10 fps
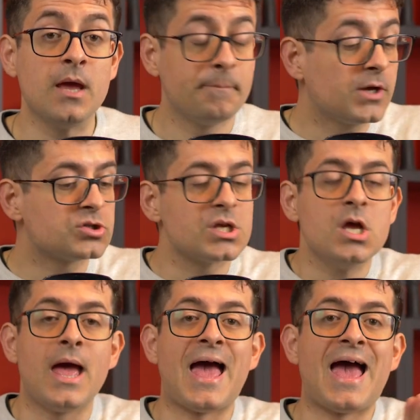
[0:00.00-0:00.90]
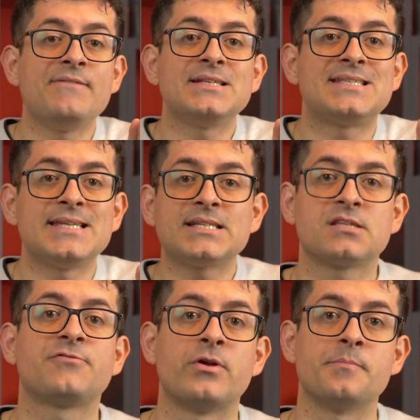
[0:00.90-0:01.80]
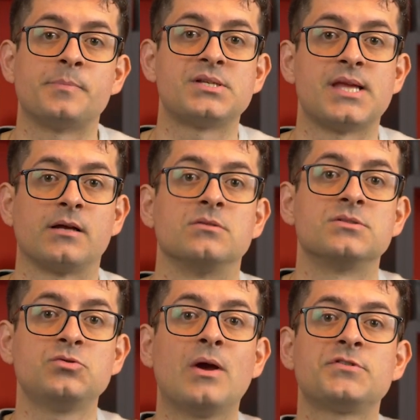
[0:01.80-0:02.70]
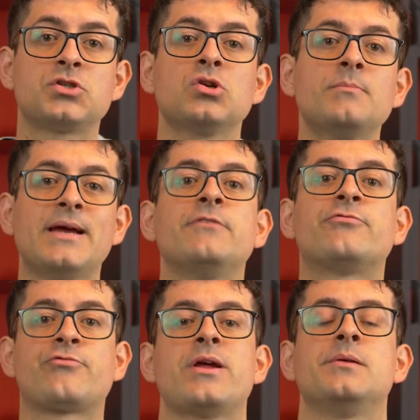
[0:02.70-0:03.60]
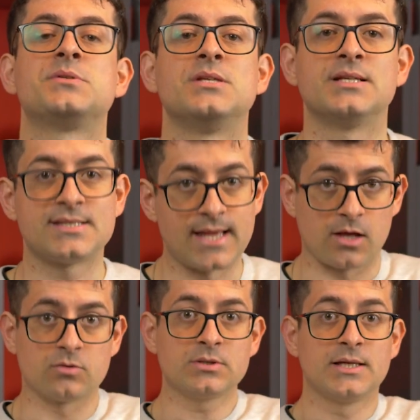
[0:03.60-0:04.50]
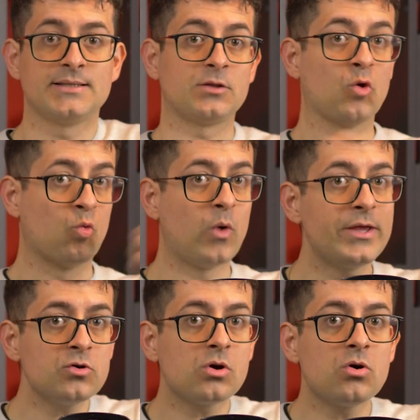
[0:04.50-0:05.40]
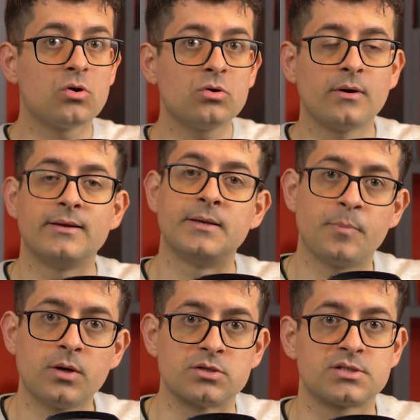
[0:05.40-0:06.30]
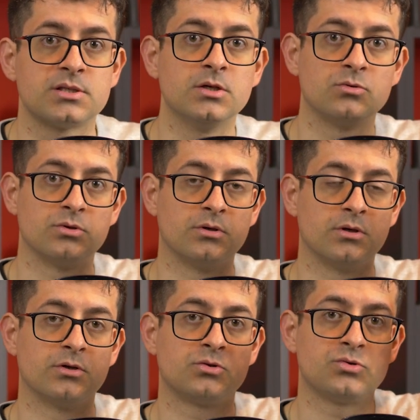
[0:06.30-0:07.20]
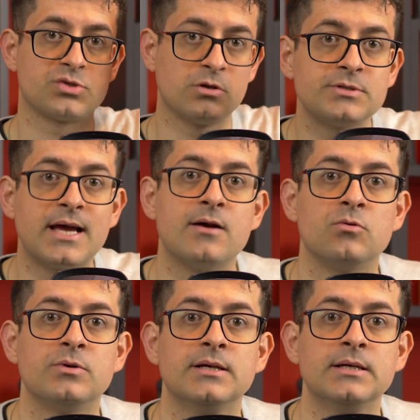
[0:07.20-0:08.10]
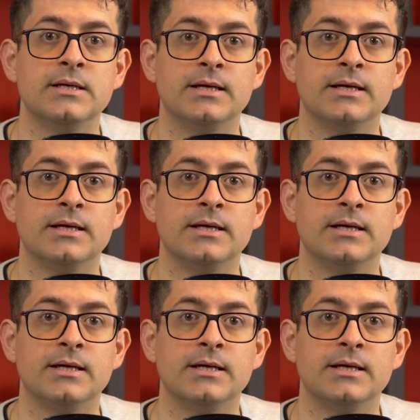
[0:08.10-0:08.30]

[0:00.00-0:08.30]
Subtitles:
Because having 60 frames per second, you have so many frames in a second that when you go in post to slow down